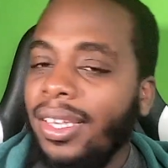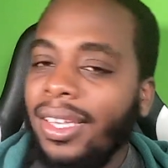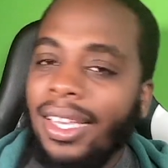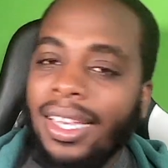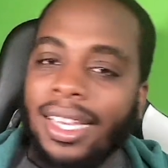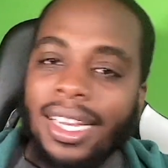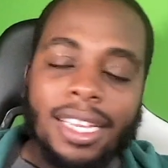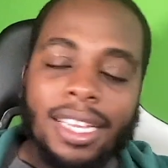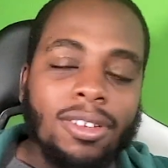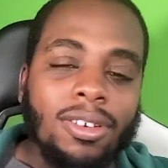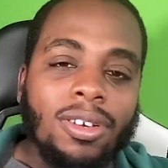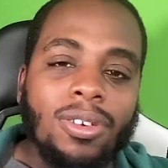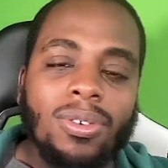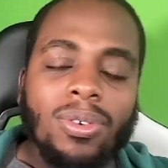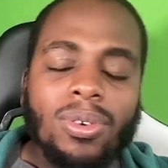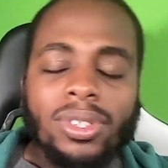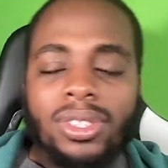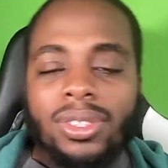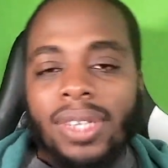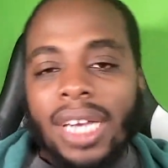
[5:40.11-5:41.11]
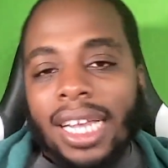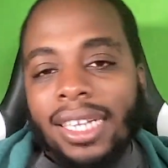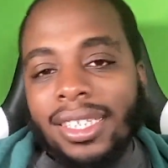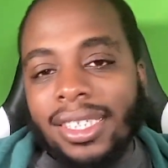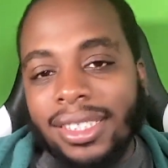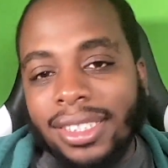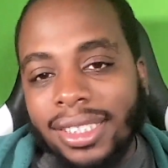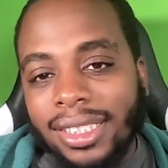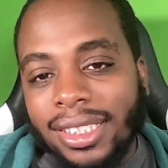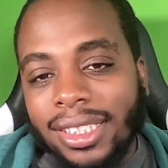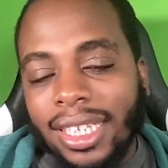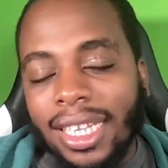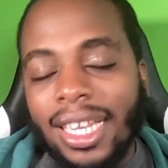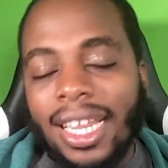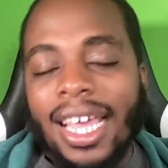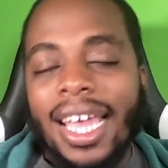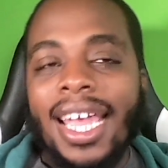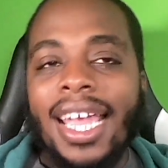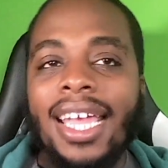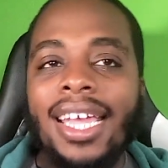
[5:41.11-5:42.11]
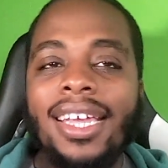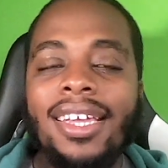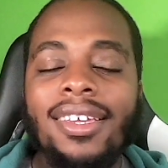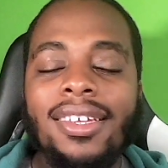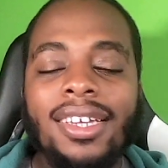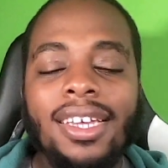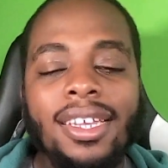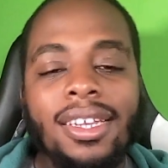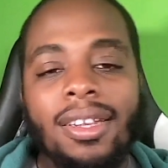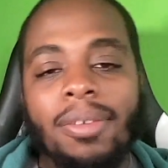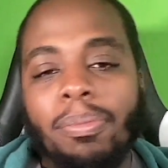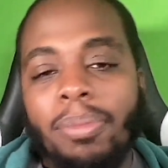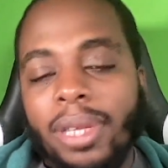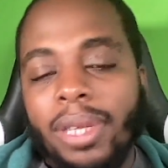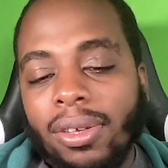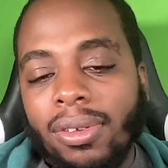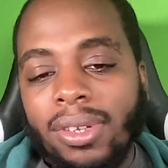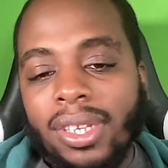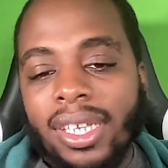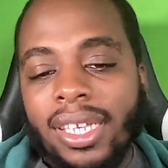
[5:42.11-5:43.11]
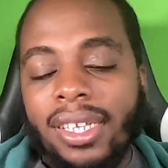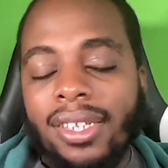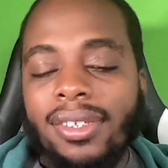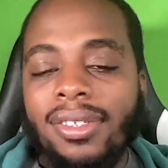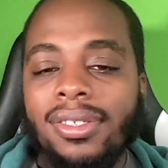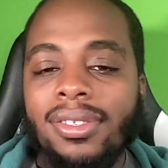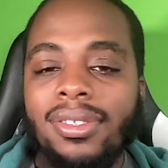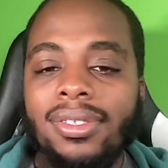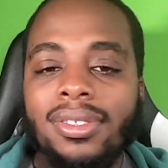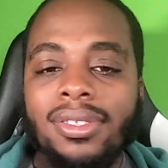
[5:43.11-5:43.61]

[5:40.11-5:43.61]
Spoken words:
And then, of course, you got the Slay in the building.